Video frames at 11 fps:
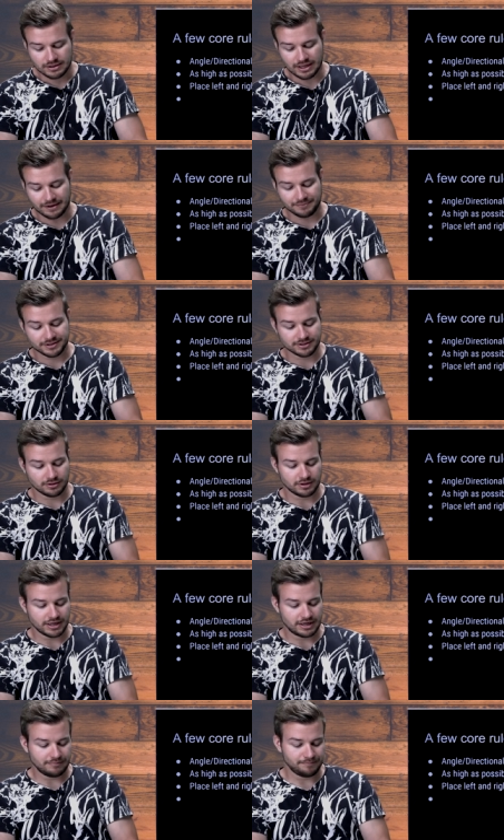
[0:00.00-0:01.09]
Yeah, so
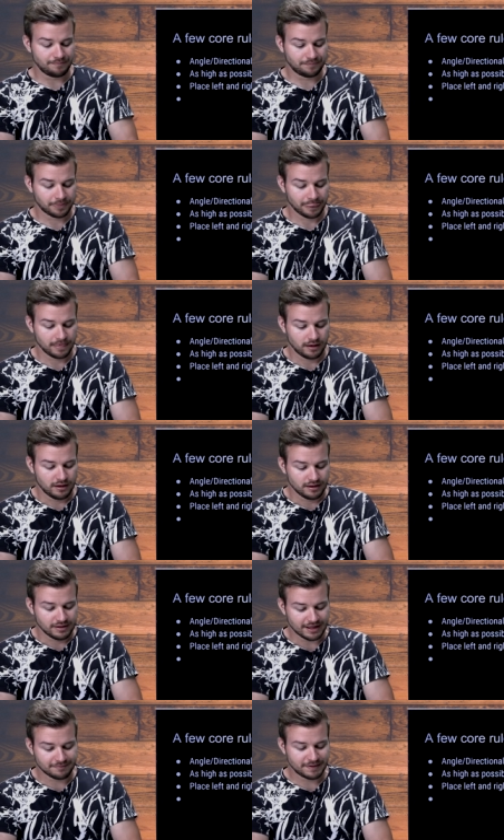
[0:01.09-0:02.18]
um,
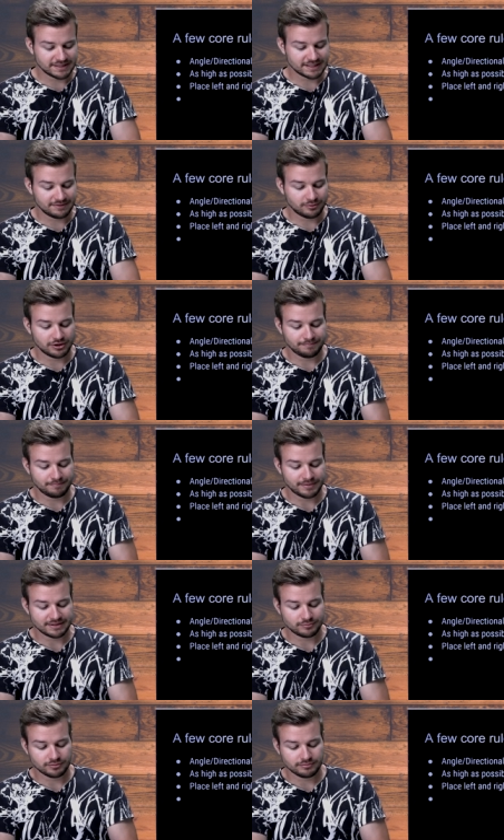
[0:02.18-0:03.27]
that's basically
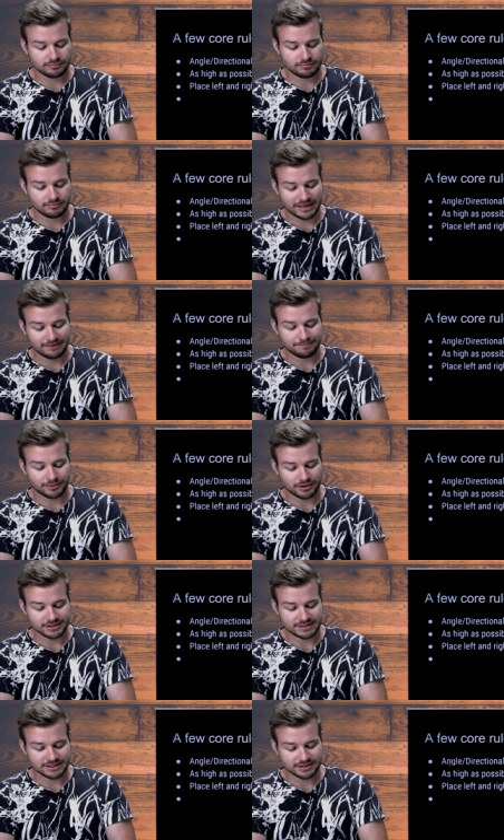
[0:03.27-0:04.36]
the main
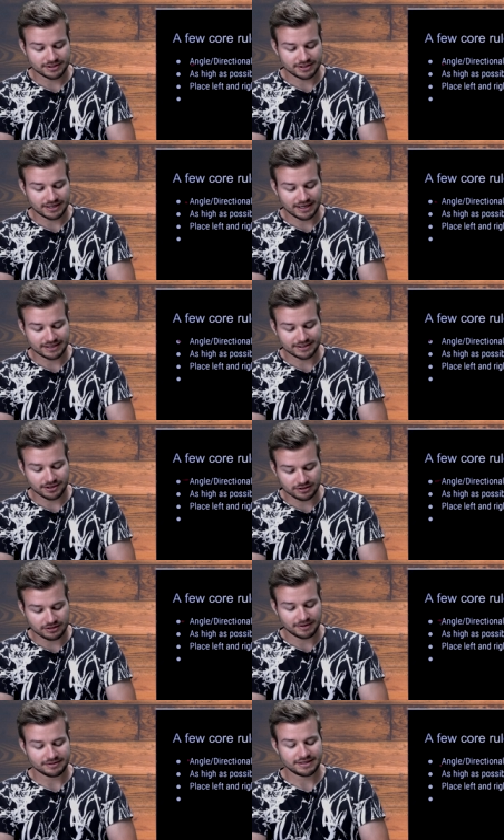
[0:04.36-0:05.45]
points here. I
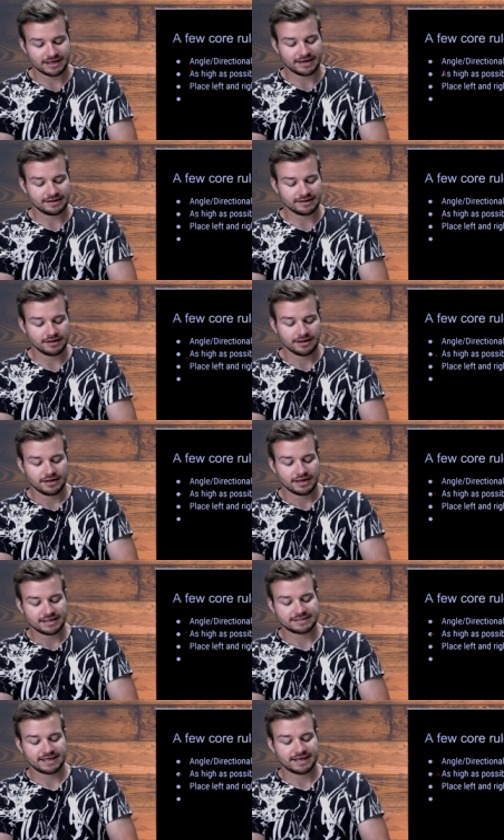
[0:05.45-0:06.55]
talked about the angle.
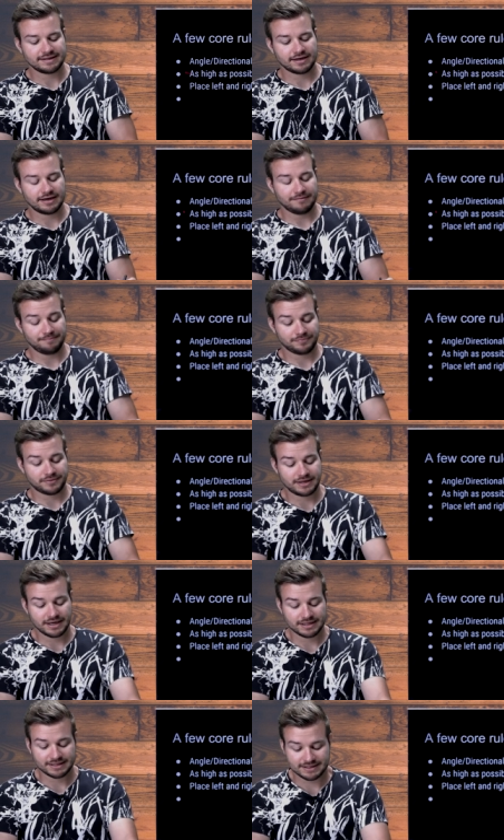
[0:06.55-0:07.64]
I said um,
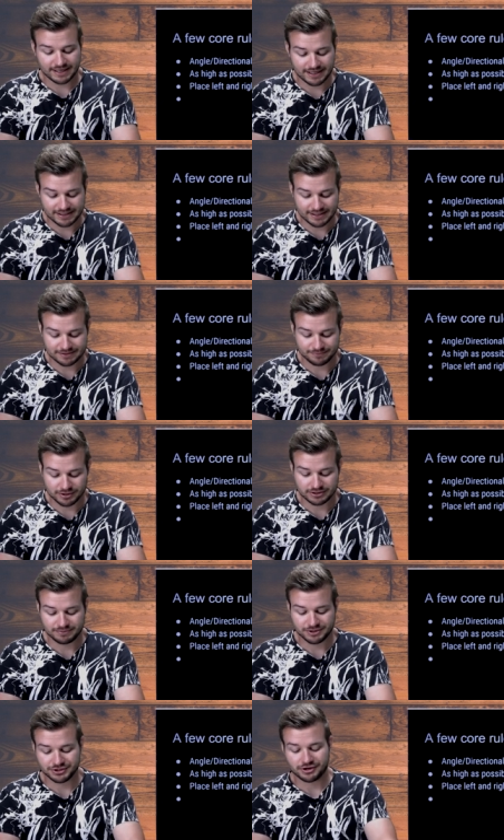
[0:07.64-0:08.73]
take it as high as
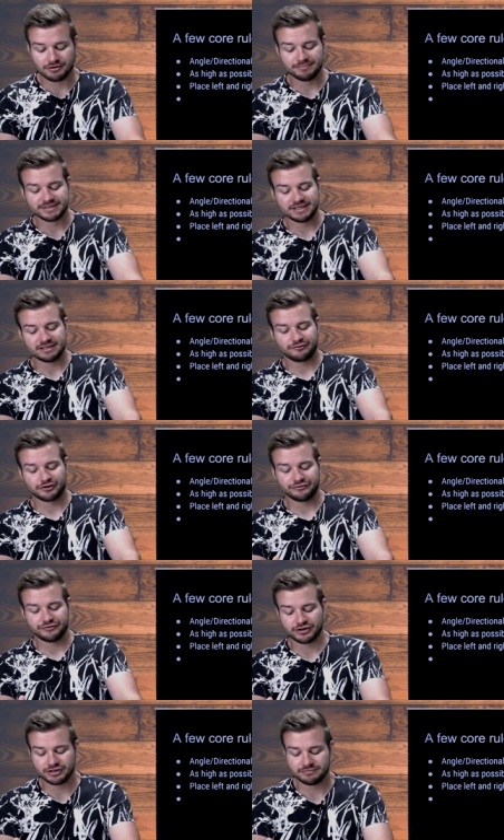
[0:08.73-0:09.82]
possible to compensate for the
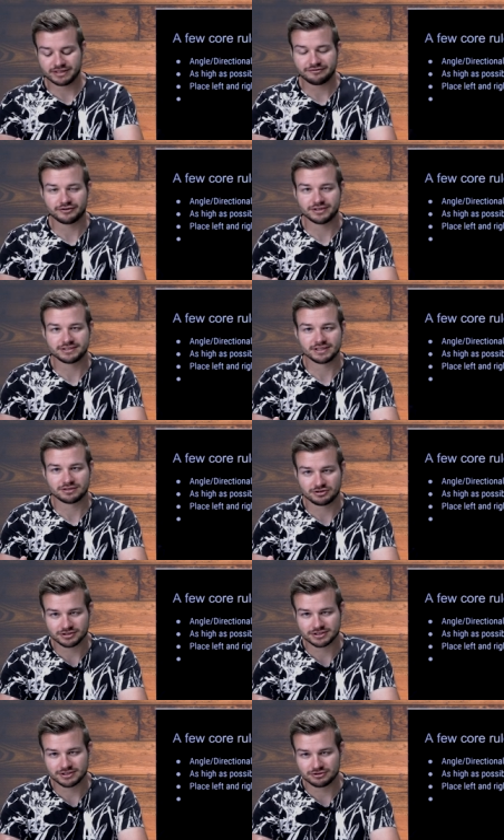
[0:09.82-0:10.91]
volume difference
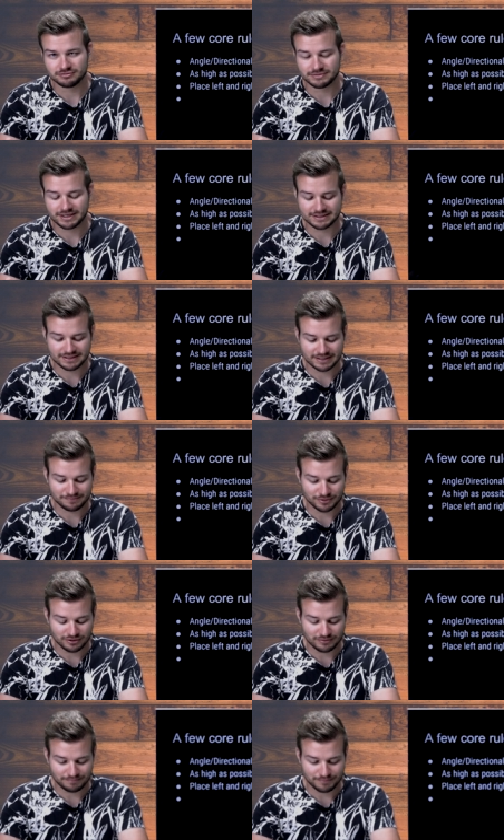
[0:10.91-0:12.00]
across the room. That's an
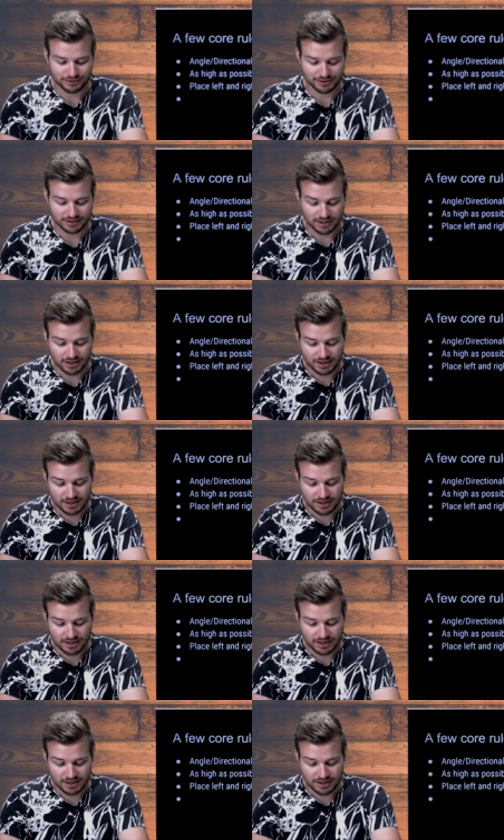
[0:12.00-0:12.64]
important point.